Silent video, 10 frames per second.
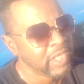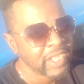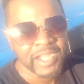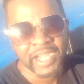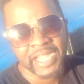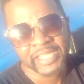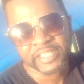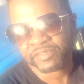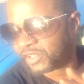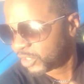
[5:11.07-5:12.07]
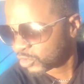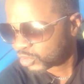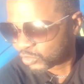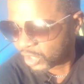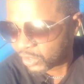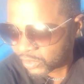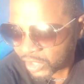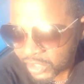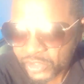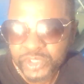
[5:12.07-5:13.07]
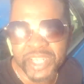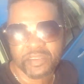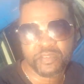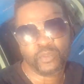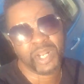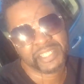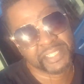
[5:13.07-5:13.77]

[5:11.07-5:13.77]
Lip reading: All right, this video is too long, so thanks for watching.